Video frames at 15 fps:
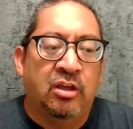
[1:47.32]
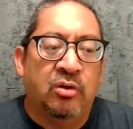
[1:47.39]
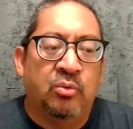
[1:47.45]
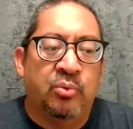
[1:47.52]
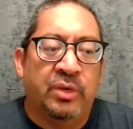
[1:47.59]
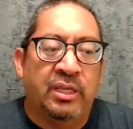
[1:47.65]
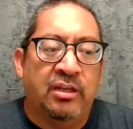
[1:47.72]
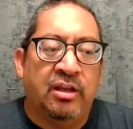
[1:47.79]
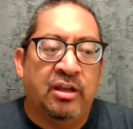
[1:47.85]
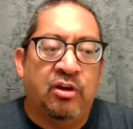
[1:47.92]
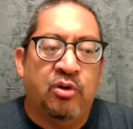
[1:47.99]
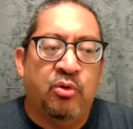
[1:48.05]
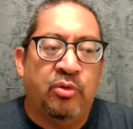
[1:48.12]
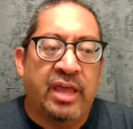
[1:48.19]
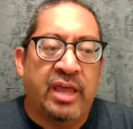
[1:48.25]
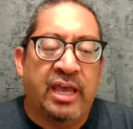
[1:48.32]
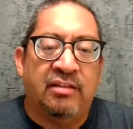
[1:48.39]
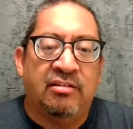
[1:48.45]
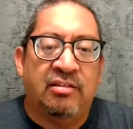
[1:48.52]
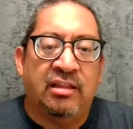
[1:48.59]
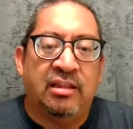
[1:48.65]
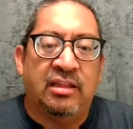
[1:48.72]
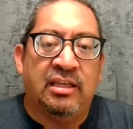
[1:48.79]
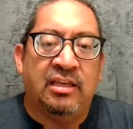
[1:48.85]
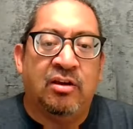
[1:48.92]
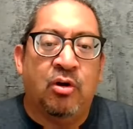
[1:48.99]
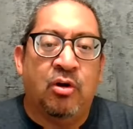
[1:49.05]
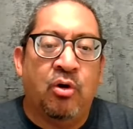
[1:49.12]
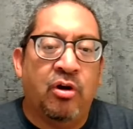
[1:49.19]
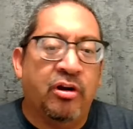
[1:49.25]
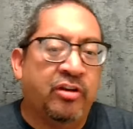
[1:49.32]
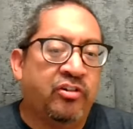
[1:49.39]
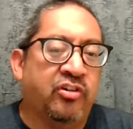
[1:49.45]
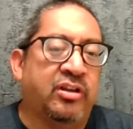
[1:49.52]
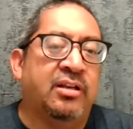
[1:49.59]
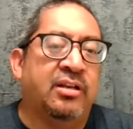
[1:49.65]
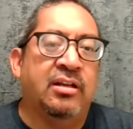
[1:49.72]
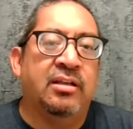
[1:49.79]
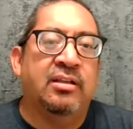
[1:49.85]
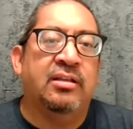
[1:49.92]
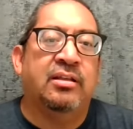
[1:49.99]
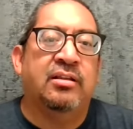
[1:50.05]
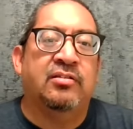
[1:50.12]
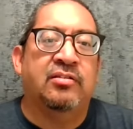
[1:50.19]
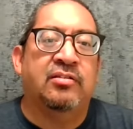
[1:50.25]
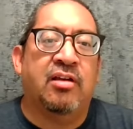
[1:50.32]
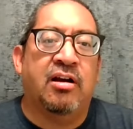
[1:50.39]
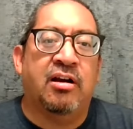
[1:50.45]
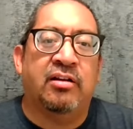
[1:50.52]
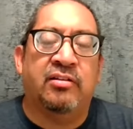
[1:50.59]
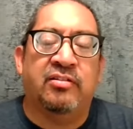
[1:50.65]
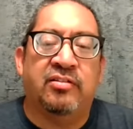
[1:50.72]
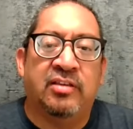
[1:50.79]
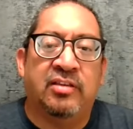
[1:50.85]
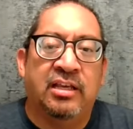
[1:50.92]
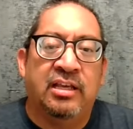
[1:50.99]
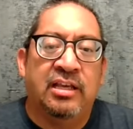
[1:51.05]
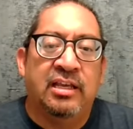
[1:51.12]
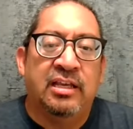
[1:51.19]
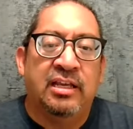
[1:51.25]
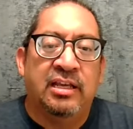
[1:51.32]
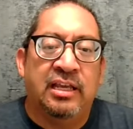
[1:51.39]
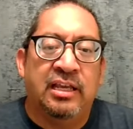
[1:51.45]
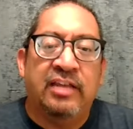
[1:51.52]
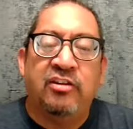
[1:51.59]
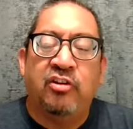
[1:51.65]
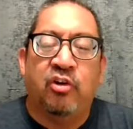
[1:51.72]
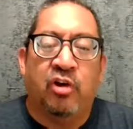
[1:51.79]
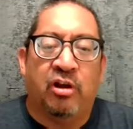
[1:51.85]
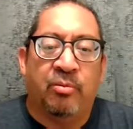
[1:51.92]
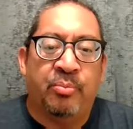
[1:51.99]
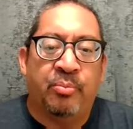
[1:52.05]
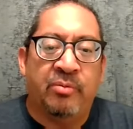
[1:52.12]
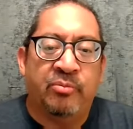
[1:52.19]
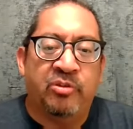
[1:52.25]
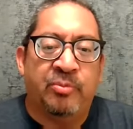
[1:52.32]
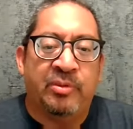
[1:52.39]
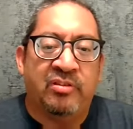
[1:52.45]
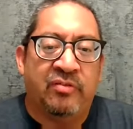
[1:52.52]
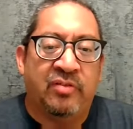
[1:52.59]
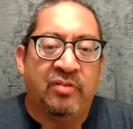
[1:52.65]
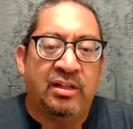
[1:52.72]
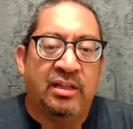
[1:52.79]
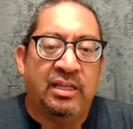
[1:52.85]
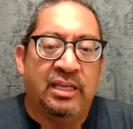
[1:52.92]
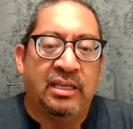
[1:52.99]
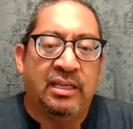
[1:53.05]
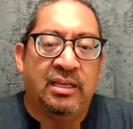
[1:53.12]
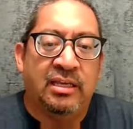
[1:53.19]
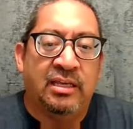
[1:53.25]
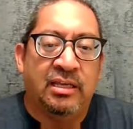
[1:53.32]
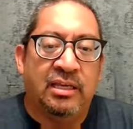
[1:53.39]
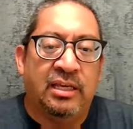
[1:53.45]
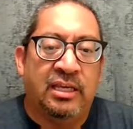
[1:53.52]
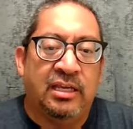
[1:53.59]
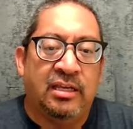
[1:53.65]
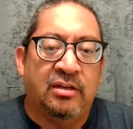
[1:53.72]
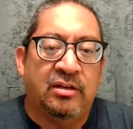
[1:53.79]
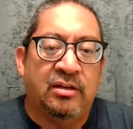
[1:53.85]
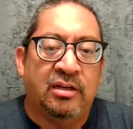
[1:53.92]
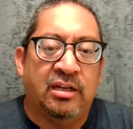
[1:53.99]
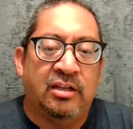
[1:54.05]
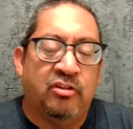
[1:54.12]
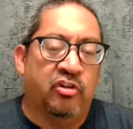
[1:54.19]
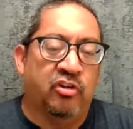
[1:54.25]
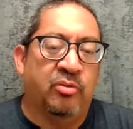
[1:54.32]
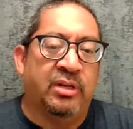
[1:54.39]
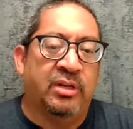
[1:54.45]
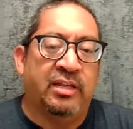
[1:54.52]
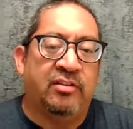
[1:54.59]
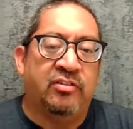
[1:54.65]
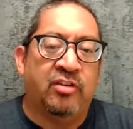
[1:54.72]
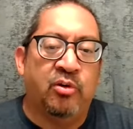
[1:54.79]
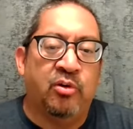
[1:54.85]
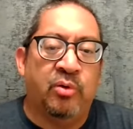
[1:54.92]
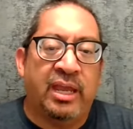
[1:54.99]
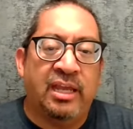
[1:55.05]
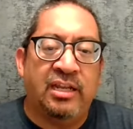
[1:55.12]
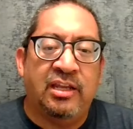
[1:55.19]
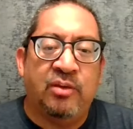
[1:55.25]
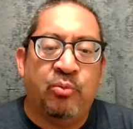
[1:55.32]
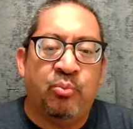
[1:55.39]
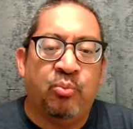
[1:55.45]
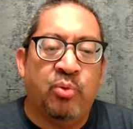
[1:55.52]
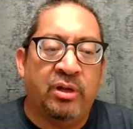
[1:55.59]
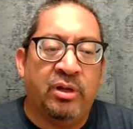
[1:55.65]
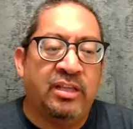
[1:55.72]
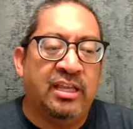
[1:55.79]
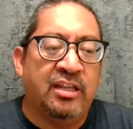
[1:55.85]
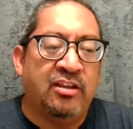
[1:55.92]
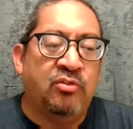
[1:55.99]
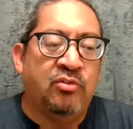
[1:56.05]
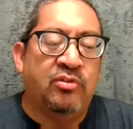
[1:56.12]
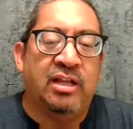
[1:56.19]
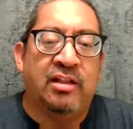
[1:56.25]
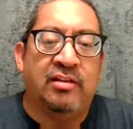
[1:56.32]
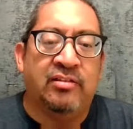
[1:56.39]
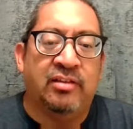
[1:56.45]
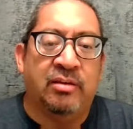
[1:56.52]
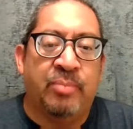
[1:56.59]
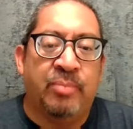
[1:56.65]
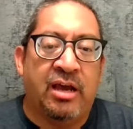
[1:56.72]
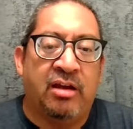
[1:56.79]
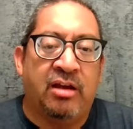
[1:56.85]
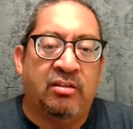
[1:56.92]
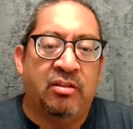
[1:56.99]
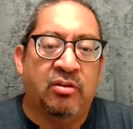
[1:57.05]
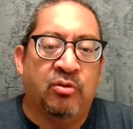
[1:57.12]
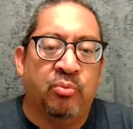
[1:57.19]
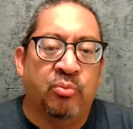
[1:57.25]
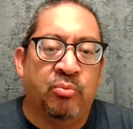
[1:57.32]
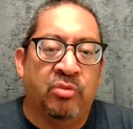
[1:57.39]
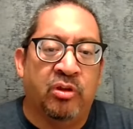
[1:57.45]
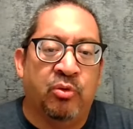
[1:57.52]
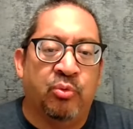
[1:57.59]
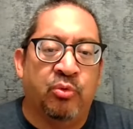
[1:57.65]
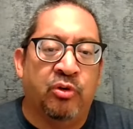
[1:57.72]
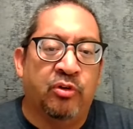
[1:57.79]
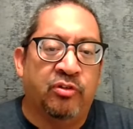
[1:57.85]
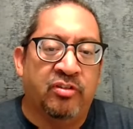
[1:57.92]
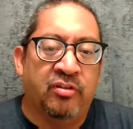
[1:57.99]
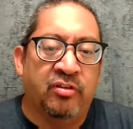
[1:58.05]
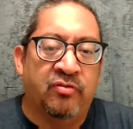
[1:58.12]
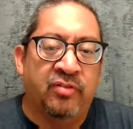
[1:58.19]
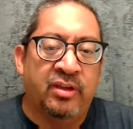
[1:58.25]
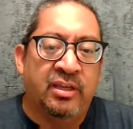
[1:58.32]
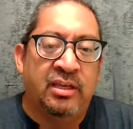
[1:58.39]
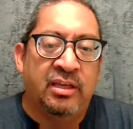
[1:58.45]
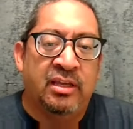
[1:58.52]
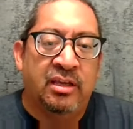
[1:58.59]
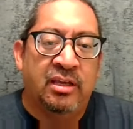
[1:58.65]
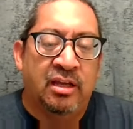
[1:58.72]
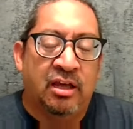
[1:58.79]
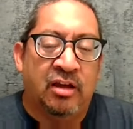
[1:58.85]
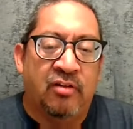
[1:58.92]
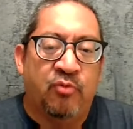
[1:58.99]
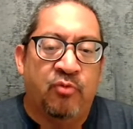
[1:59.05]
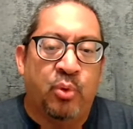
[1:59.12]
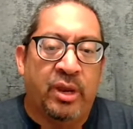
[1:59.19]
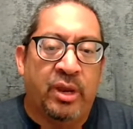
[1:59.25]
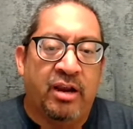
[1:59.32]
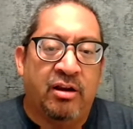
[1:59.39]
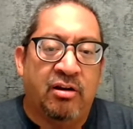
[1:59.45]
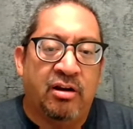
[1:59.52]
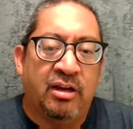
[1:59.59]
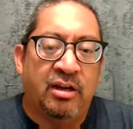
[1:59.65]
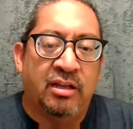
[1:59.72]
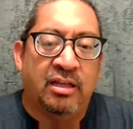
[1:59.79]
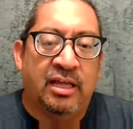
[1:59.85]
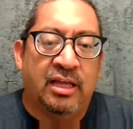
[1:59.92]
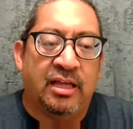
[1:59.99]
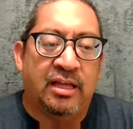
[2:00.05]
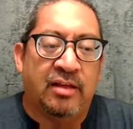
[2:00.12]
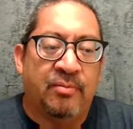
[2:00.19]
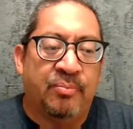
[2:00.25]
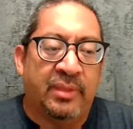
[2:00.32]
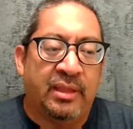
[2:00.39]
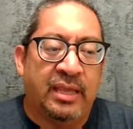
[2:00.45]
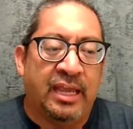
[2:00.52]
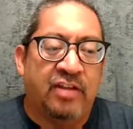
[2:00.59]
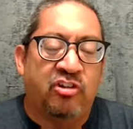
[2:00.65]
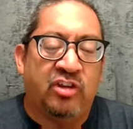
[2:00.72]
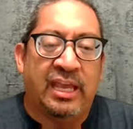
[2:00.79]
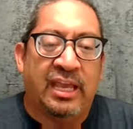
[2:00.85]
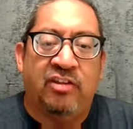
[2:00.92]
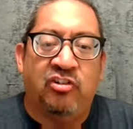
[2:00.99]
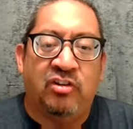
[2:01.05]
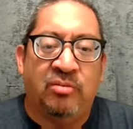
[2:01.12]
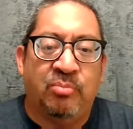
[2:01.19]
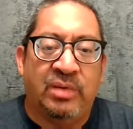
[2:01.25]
we know that the origin starts in Europe, specifically in Germany. So Andy, what can you tell us about the roots of where education